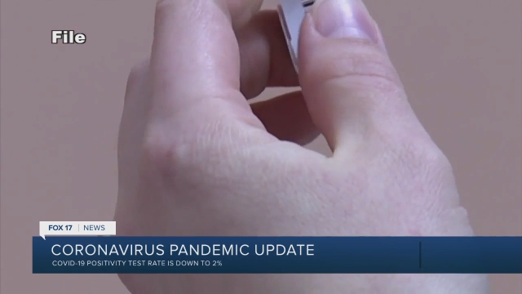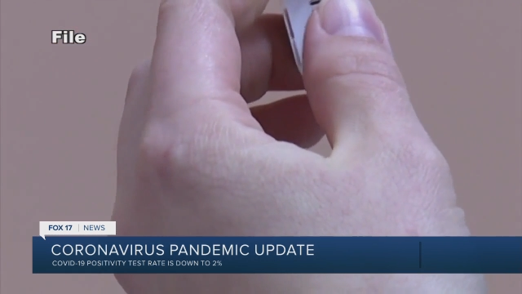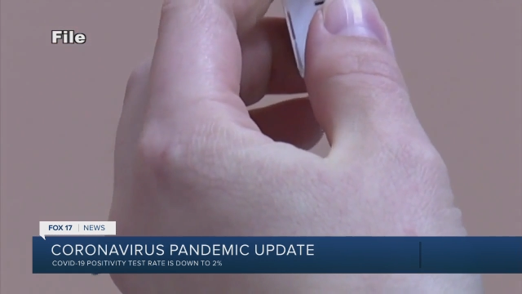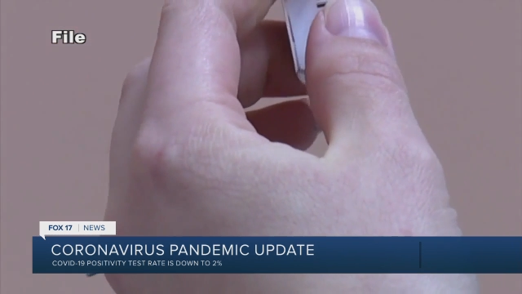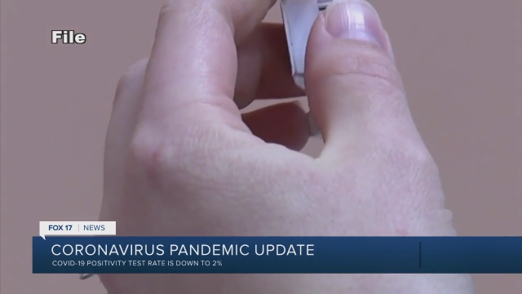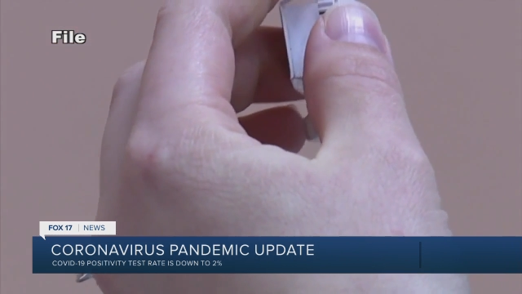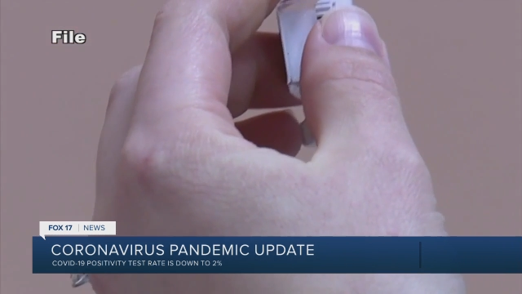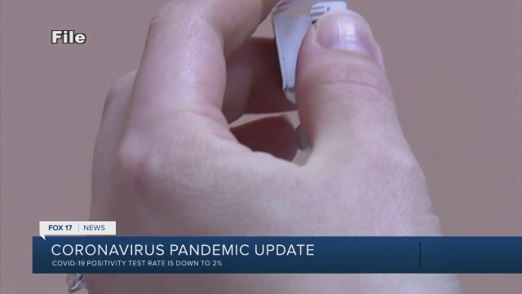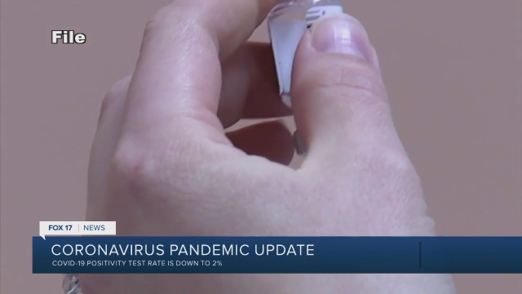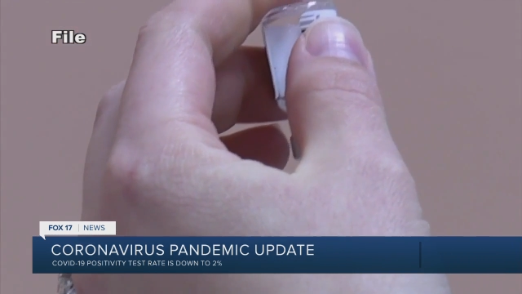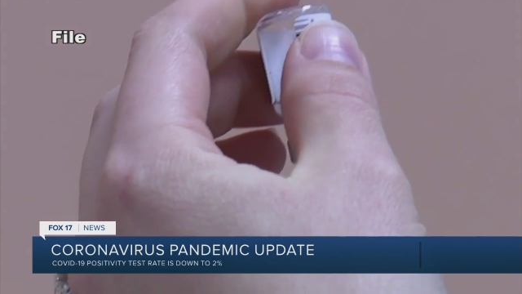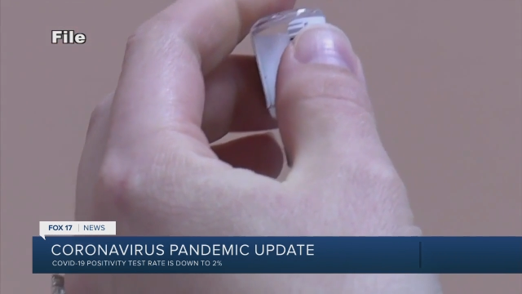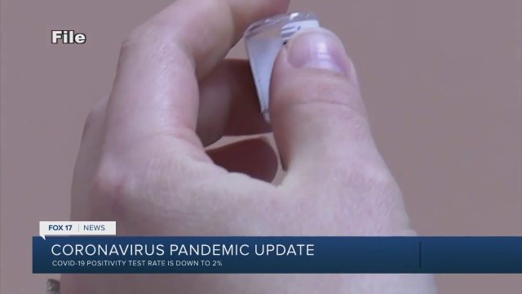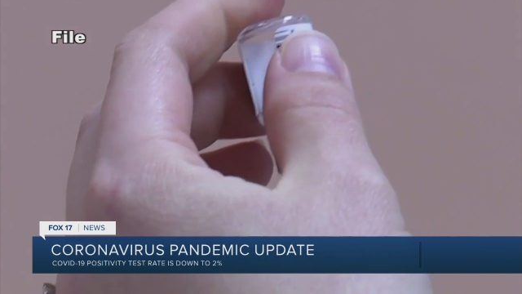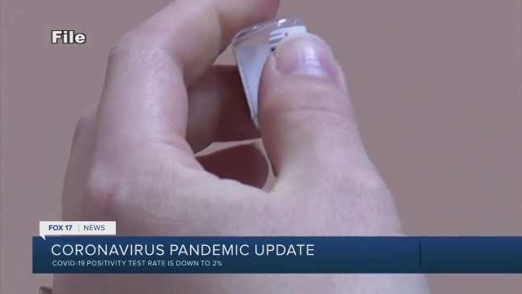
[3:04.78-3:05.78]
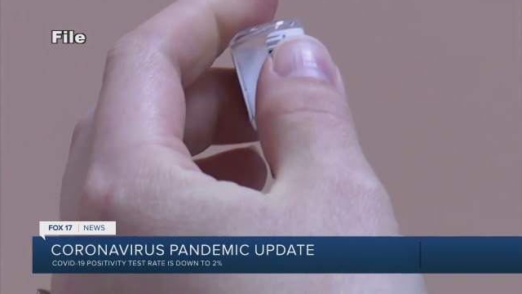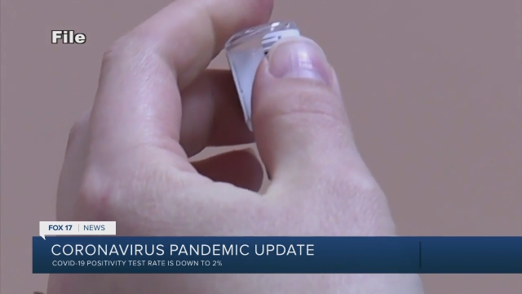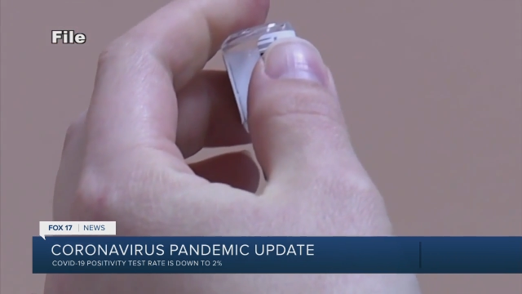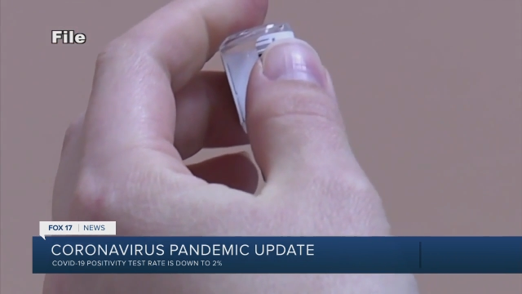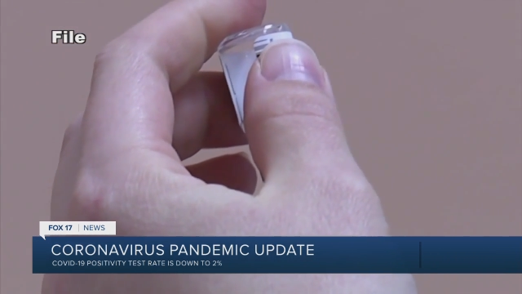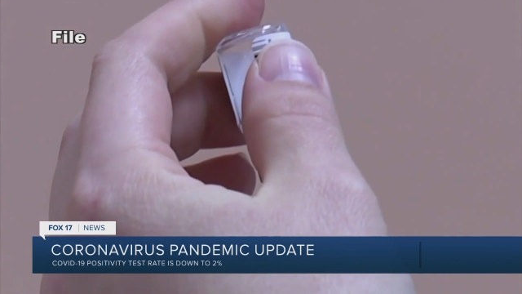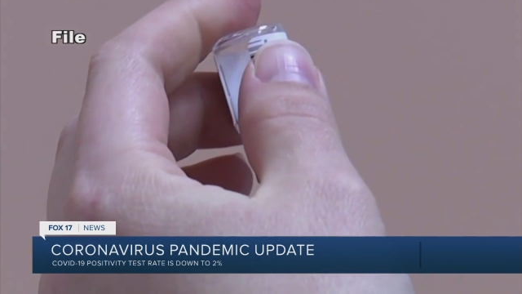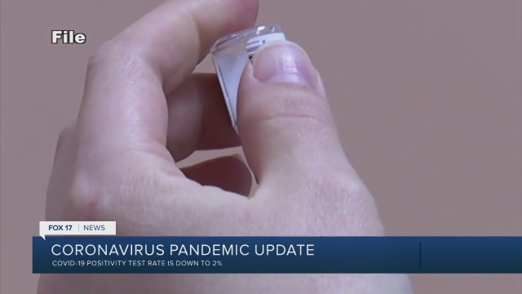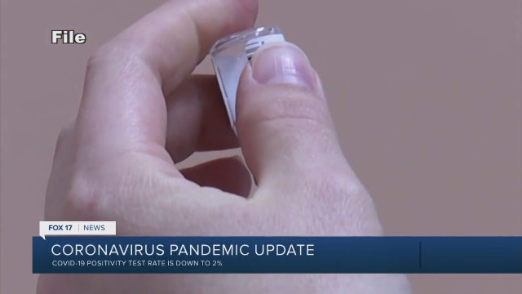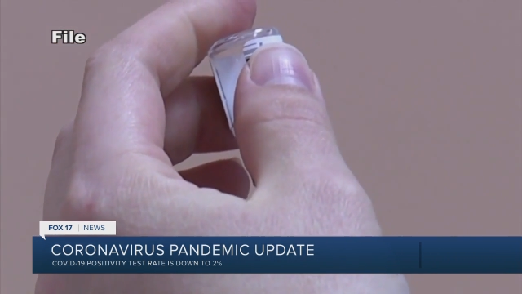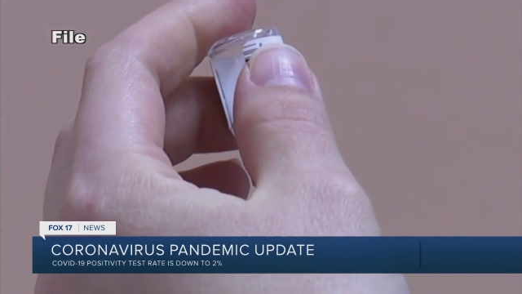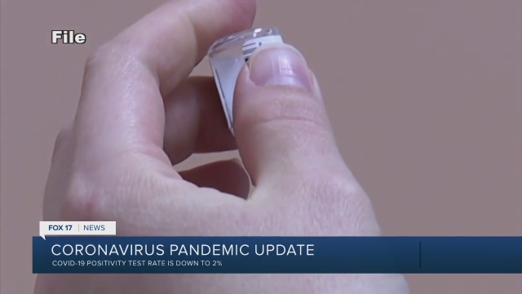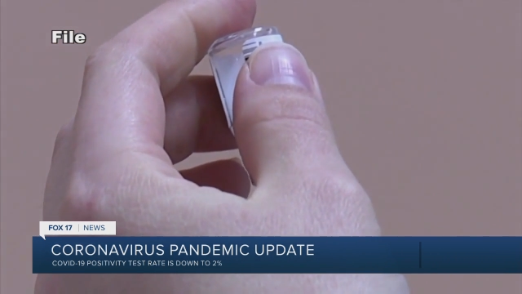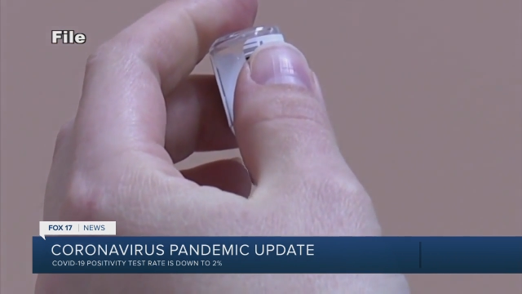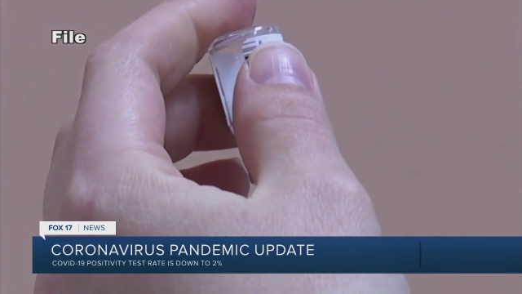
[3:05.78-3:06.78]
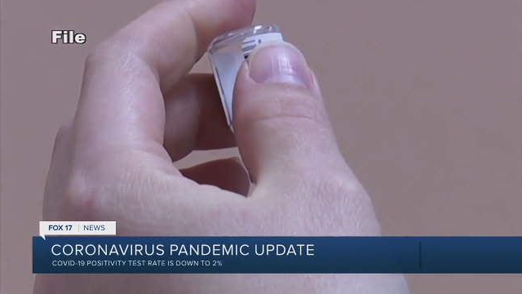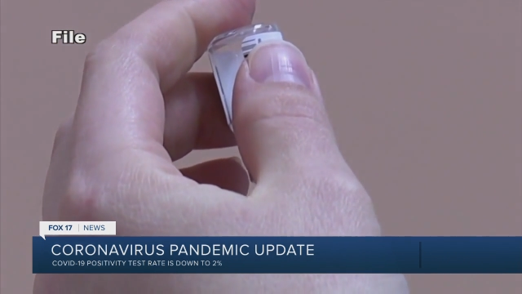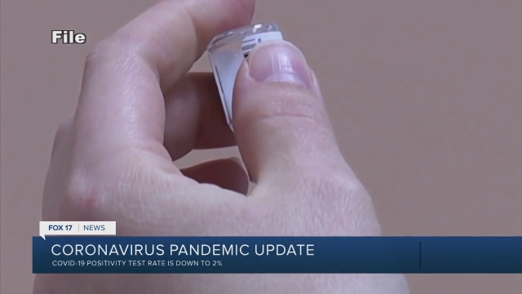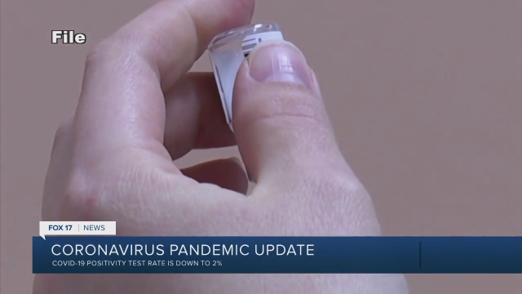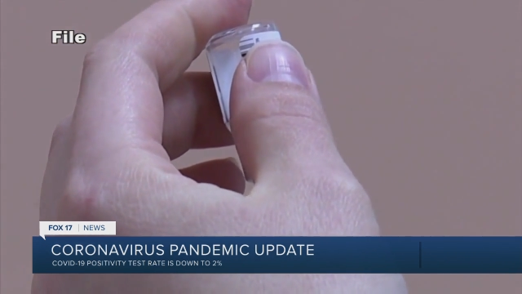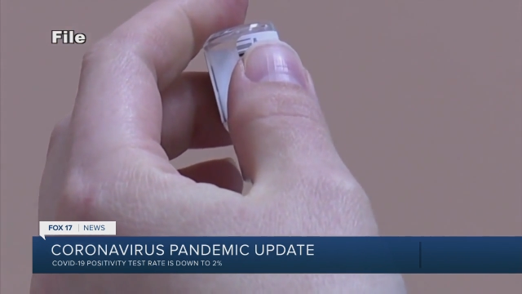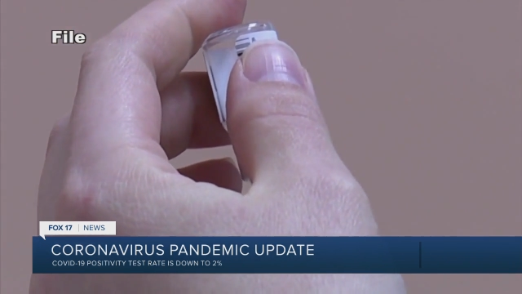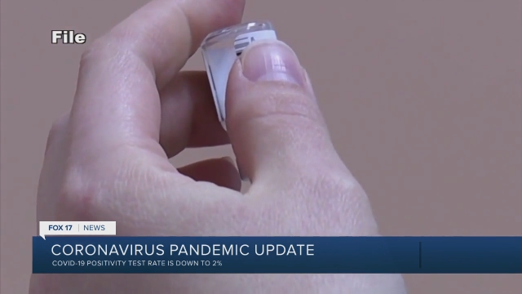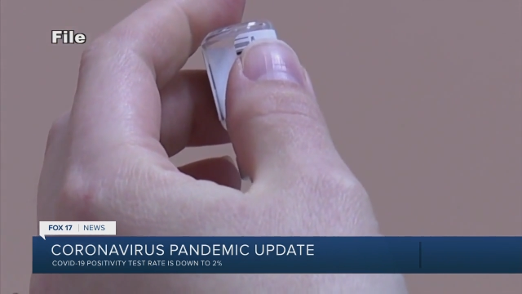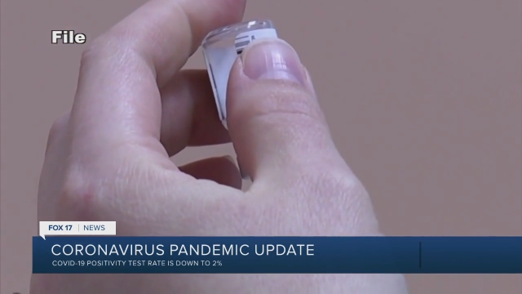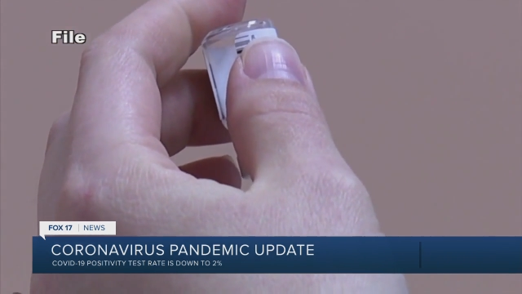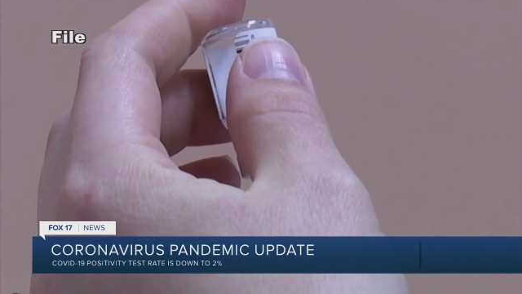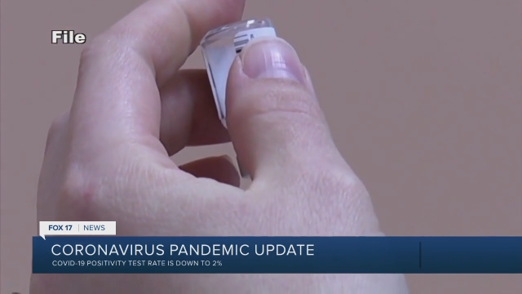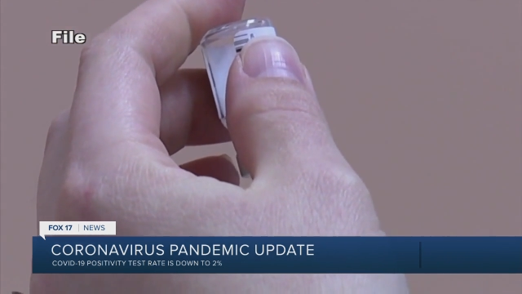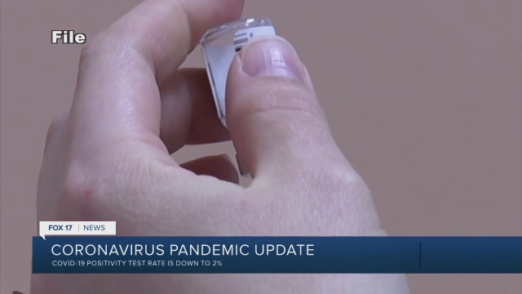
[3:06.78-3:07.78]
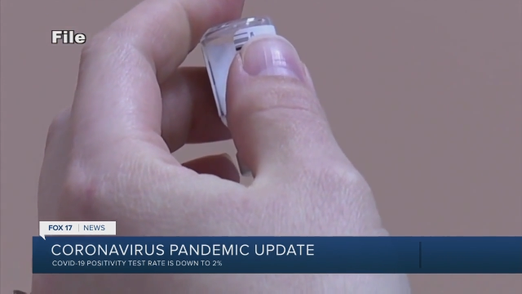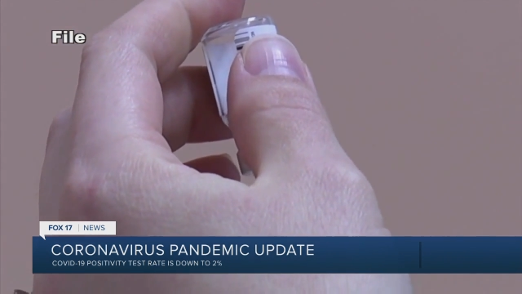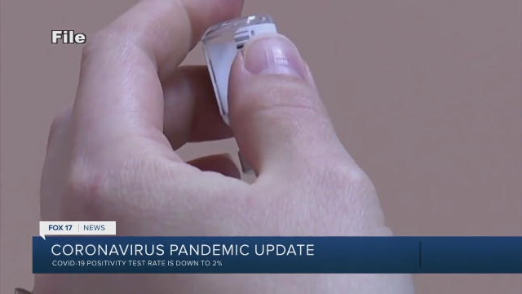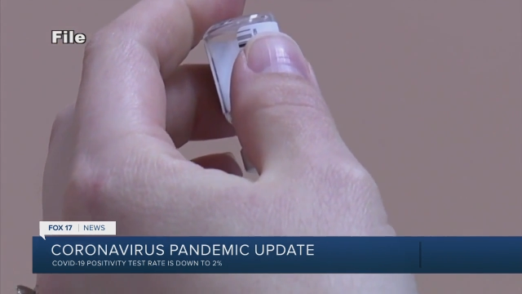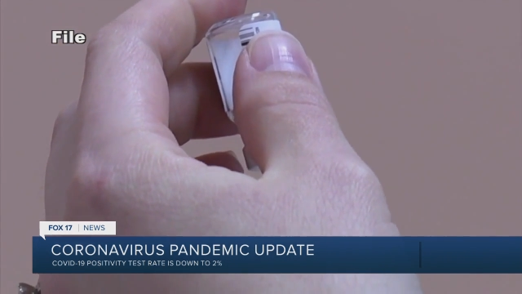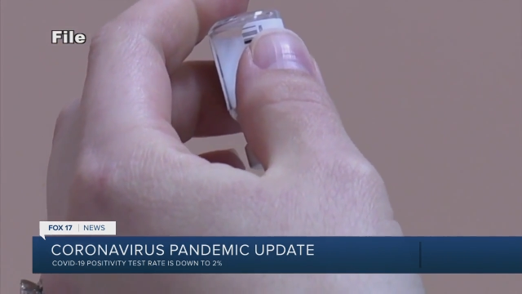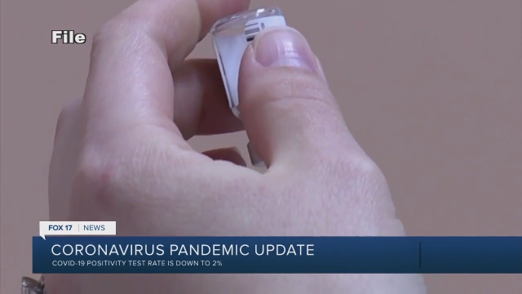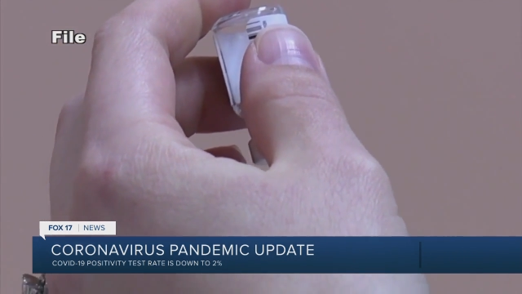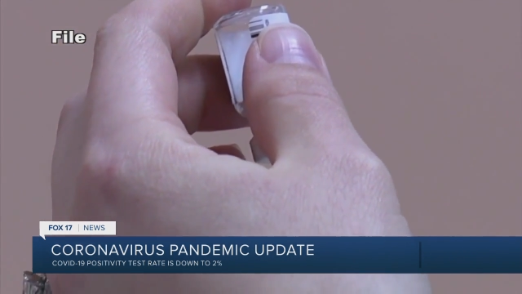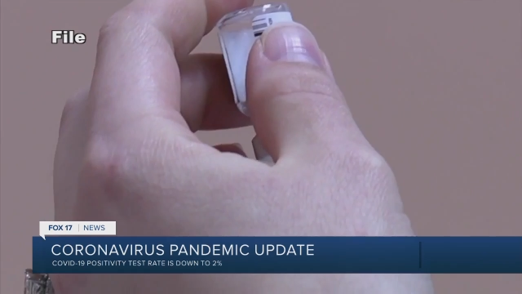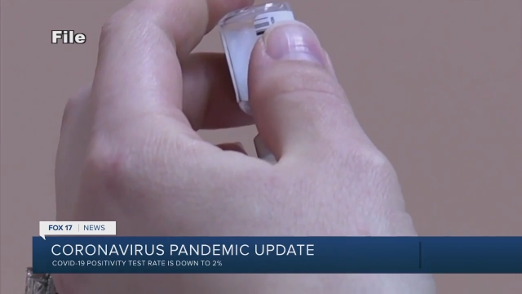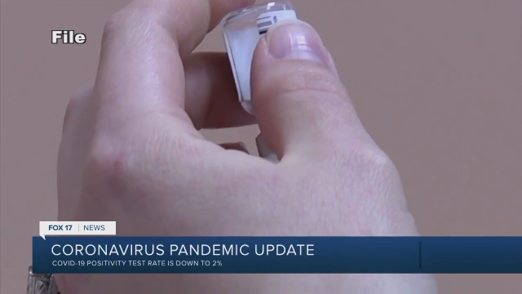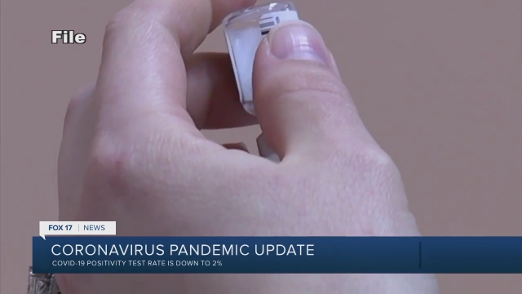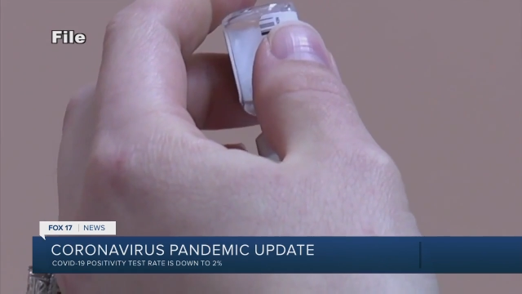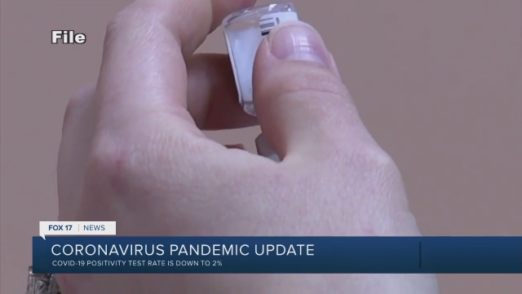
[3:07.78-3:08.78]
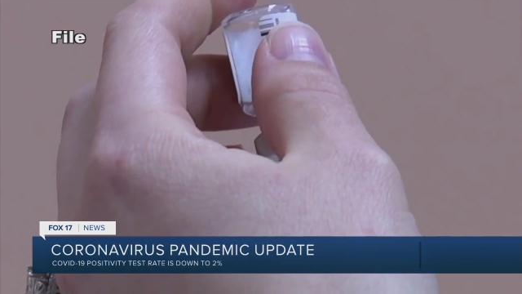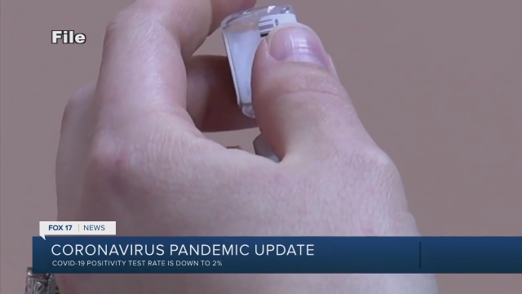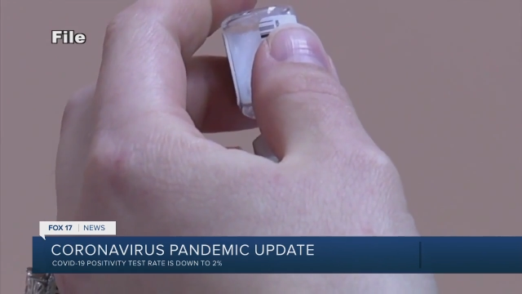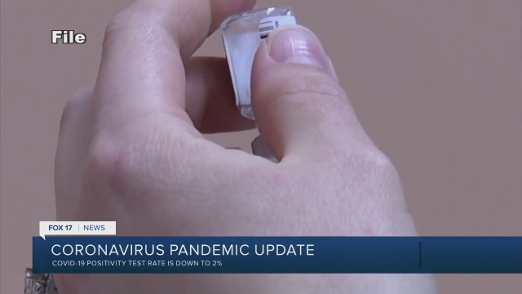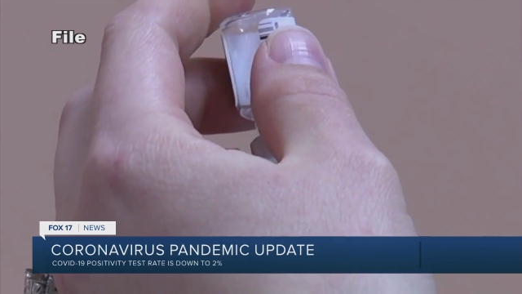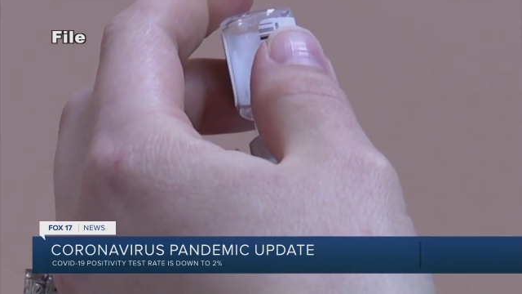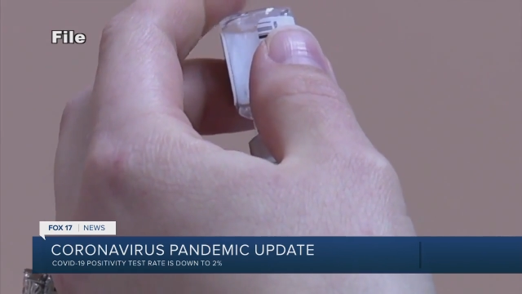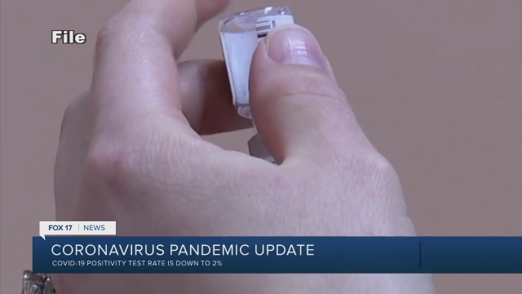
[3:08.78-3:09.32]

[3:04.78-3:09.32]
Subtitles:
(no speaker visible)